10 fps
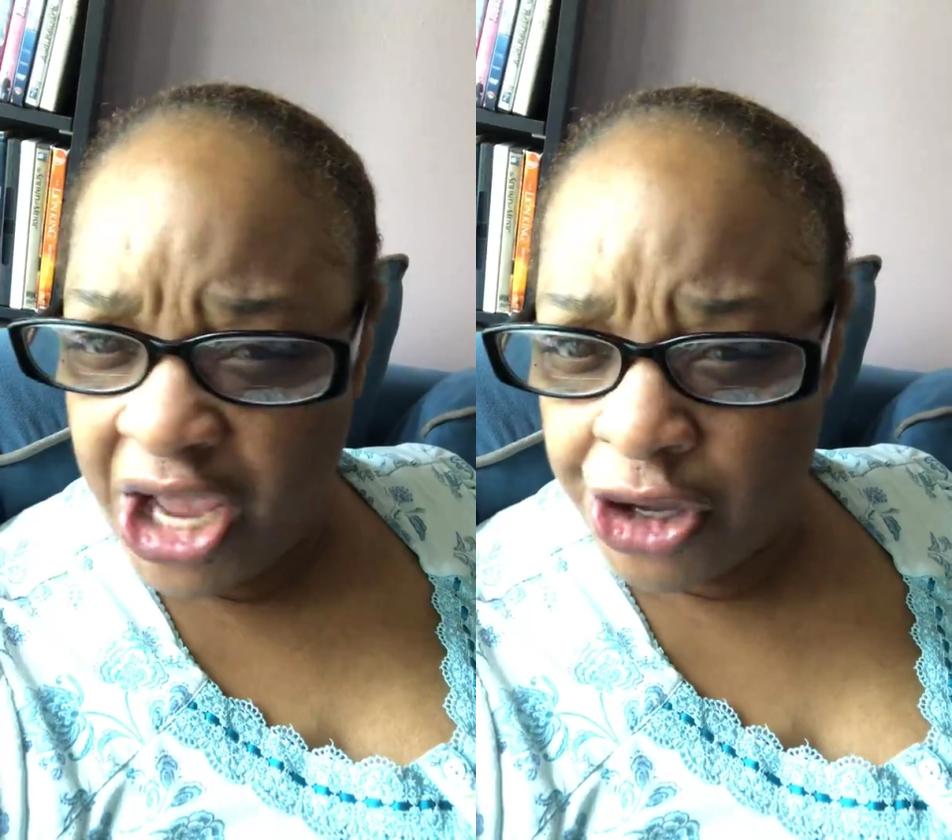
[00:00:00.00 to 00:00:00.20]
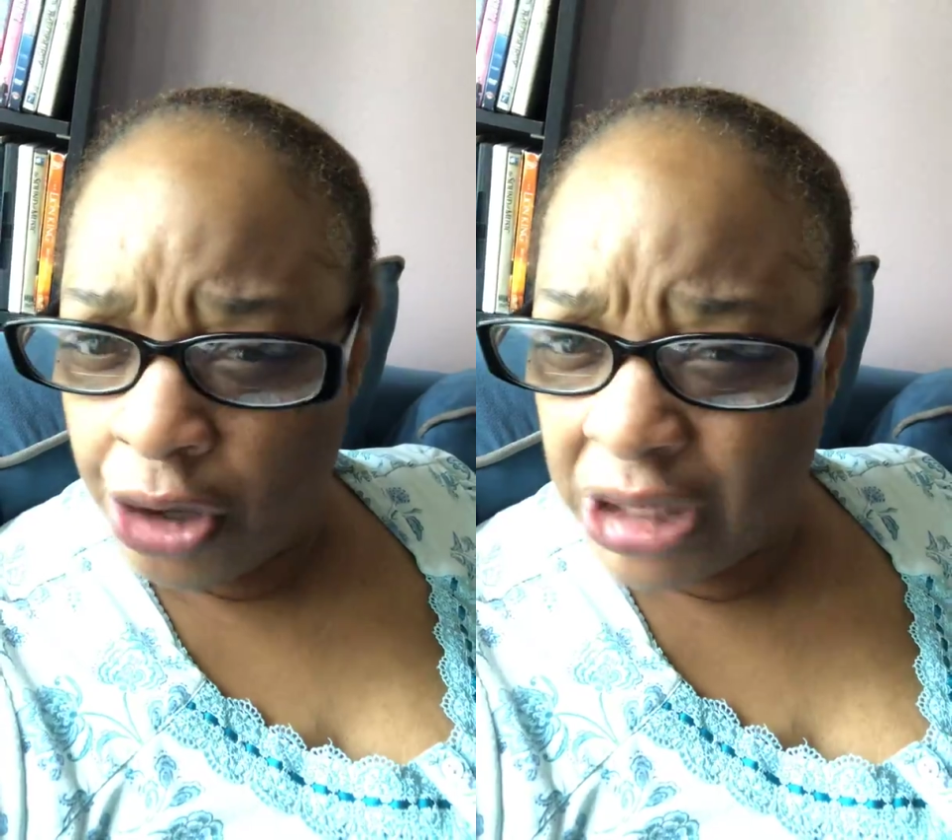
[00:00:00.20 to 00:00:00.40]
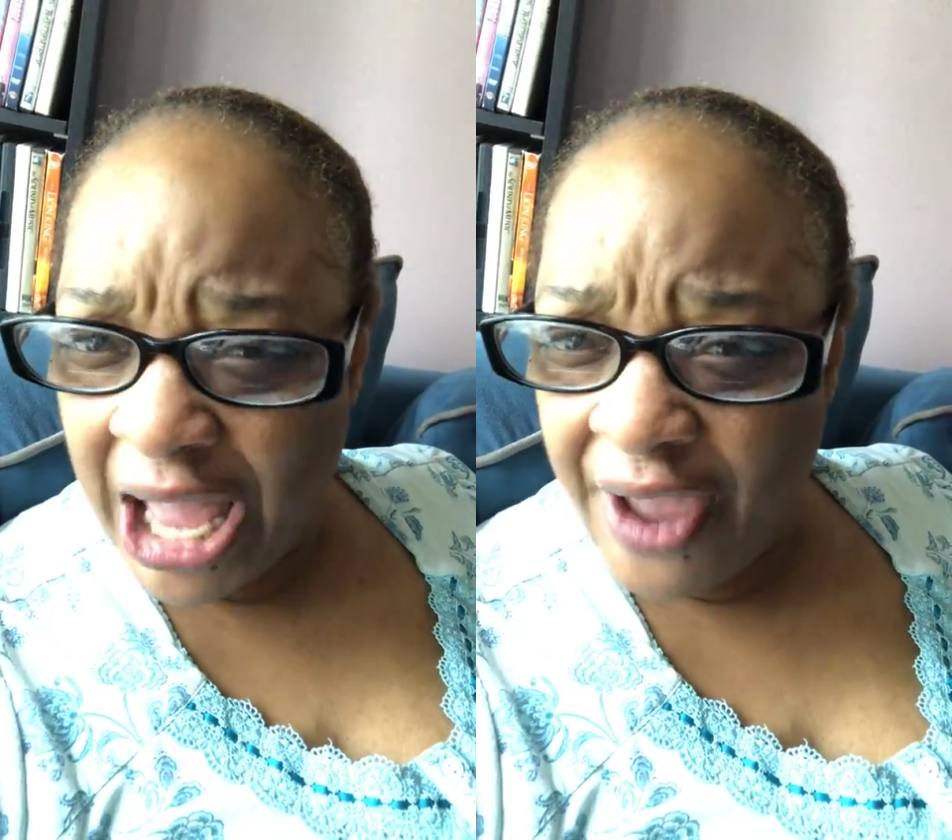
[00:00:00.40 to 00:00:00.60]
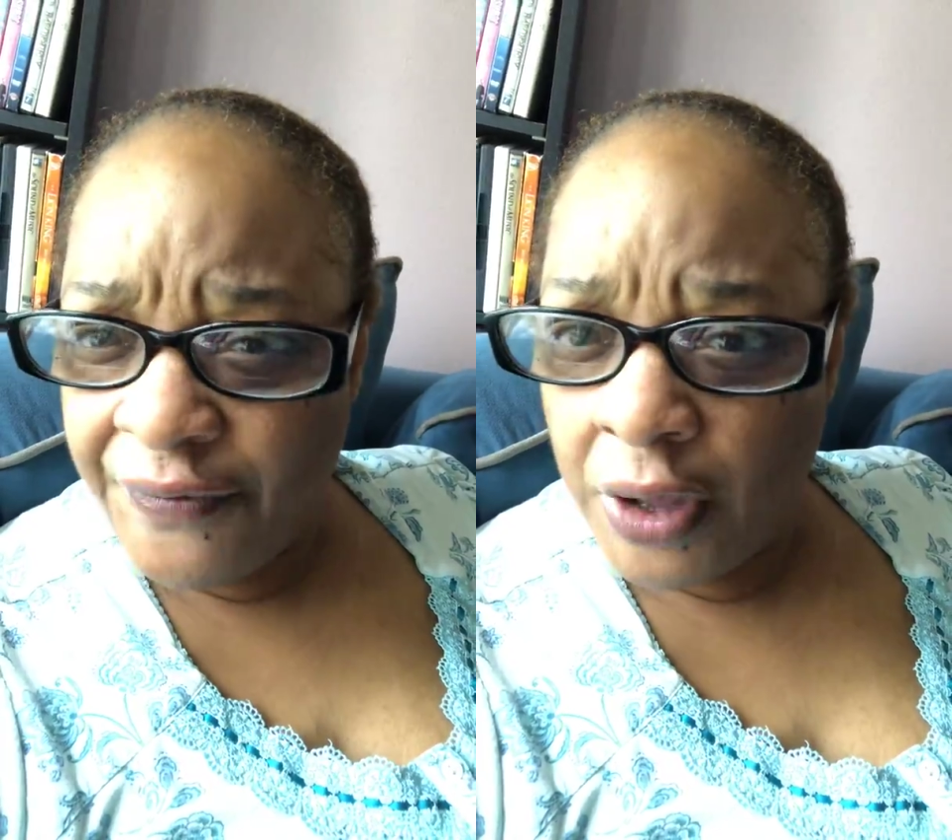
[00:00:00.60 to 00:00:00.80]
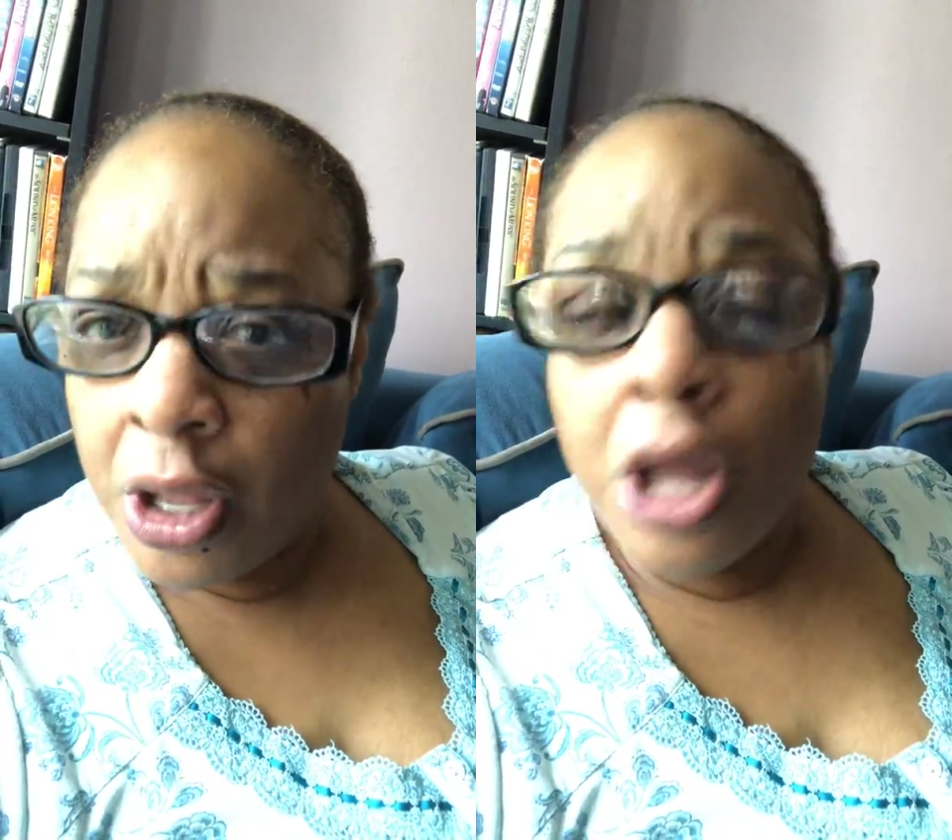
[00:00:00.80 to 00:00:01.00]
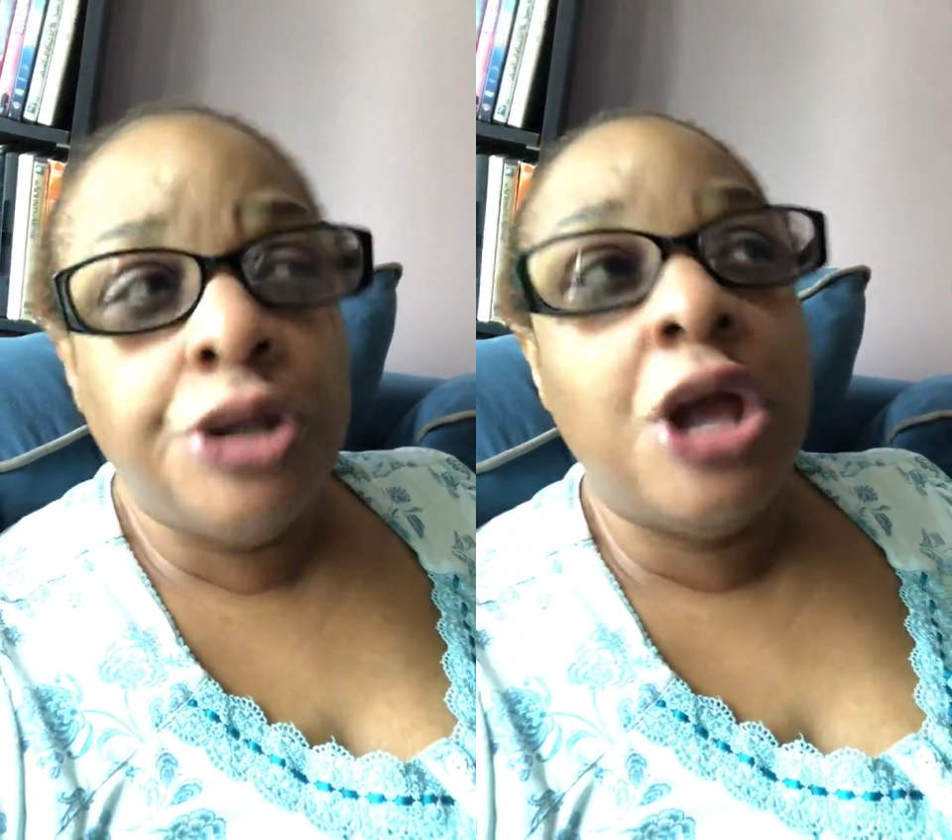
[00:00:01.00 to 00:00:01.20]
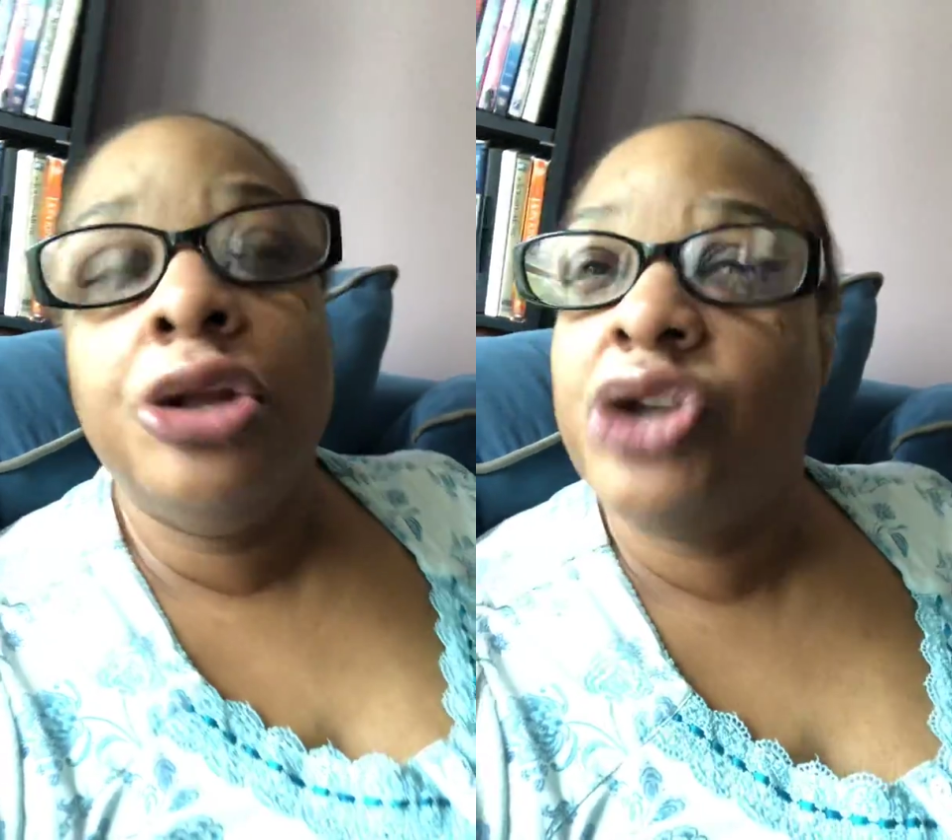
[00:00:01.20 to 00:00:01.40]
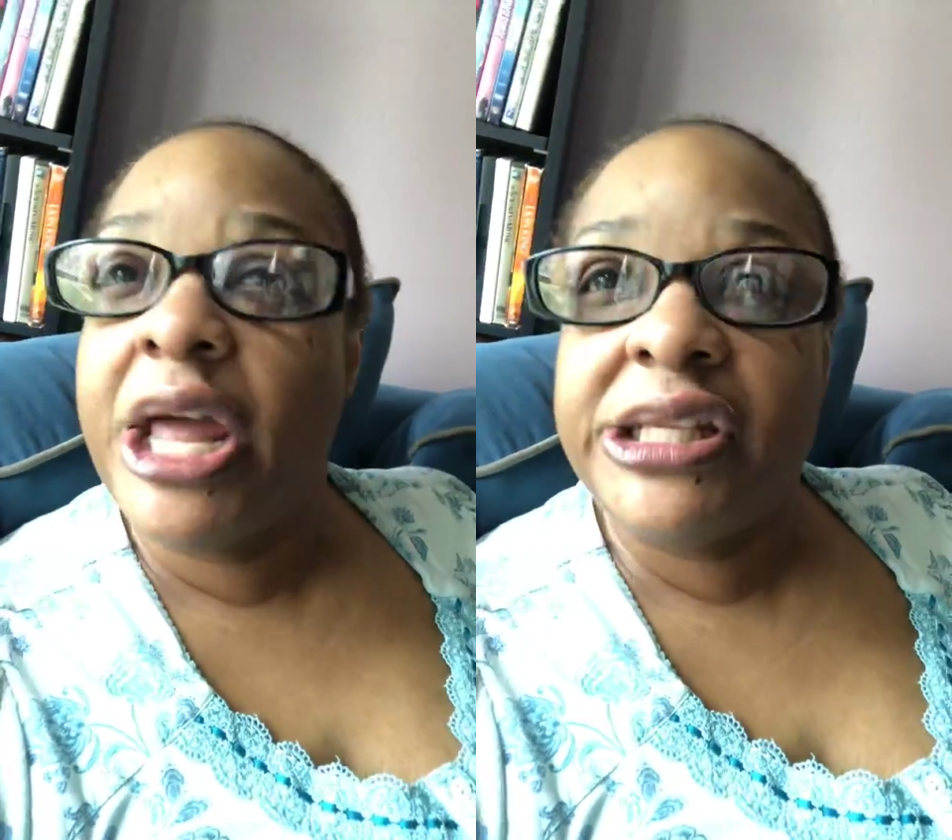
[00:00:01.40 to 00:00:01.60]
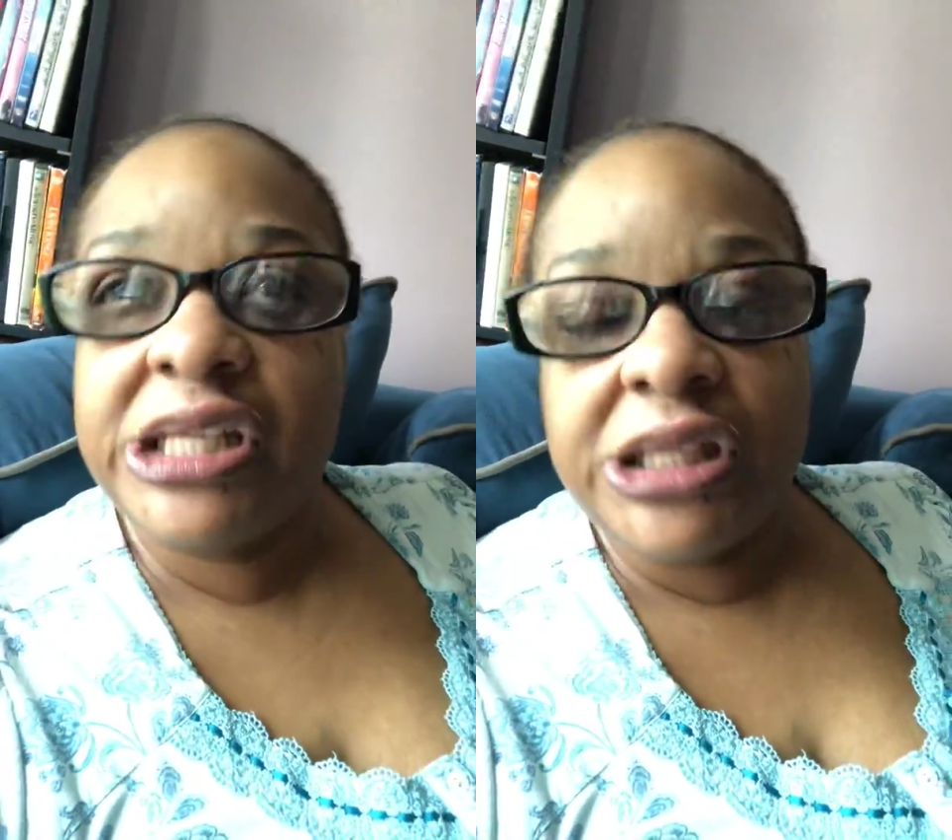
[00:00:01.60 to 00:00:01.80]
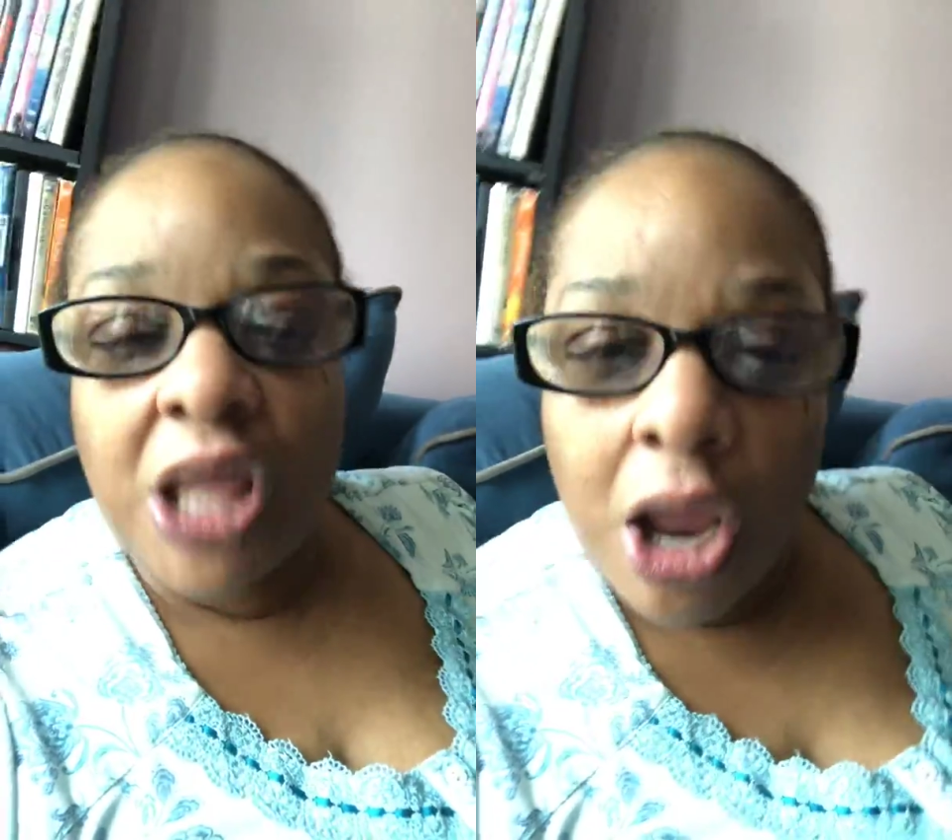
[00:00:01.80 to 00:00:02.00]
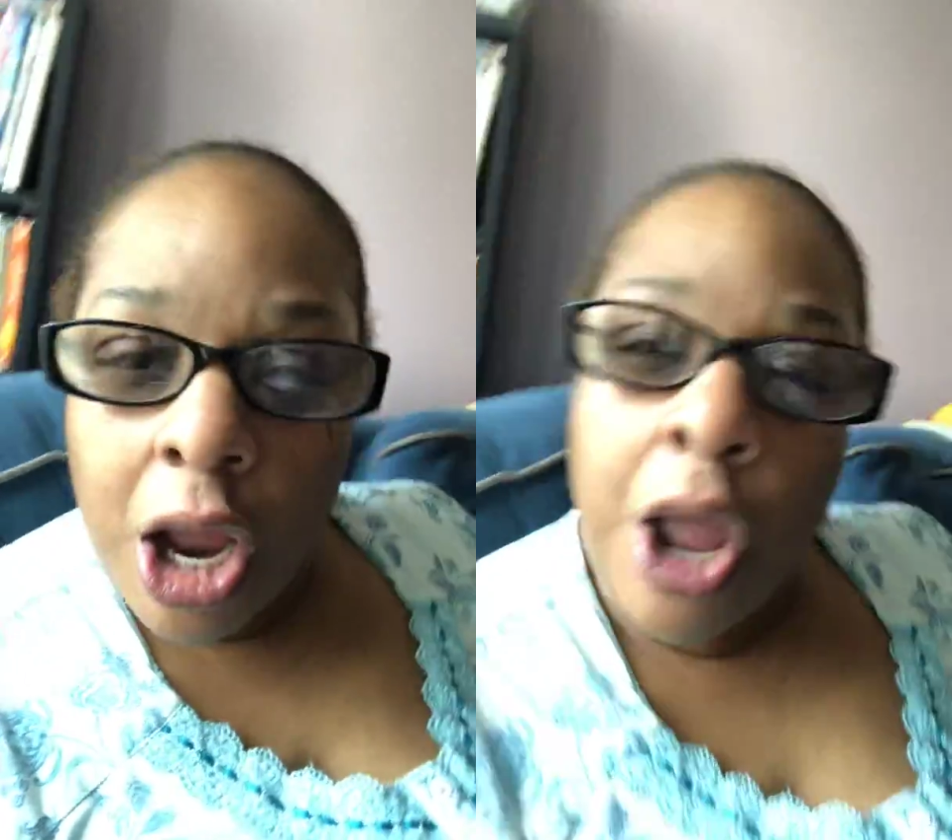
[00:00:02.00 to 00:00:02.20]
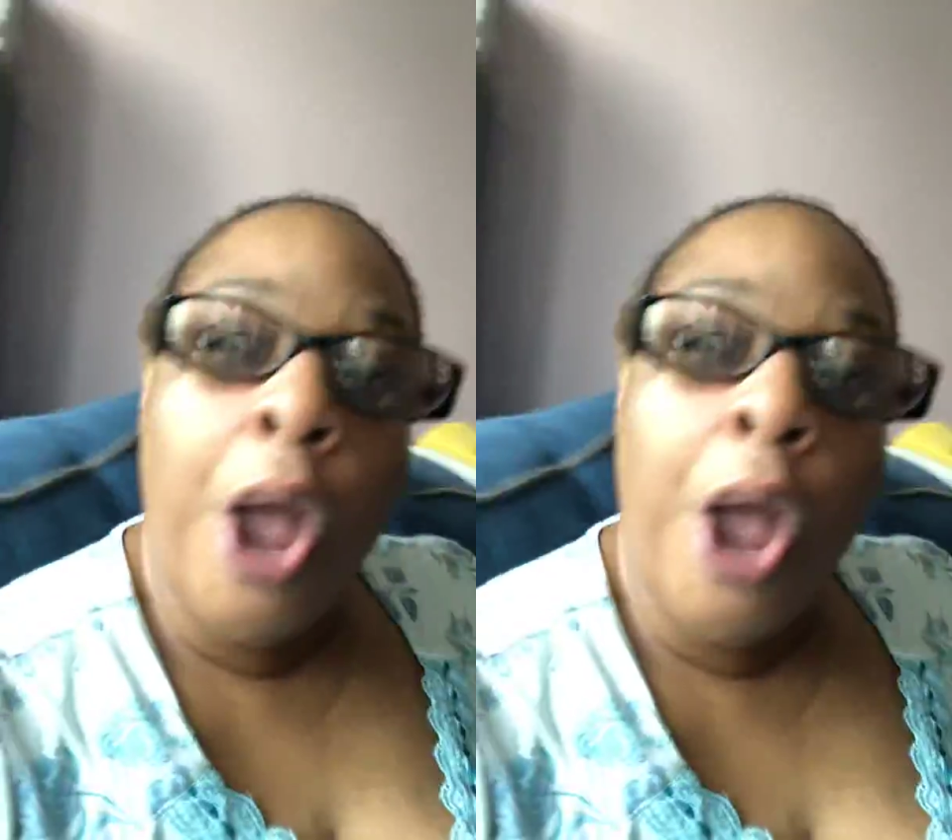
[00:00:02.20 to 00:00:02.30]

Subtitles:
in your life. Don't try to sit there and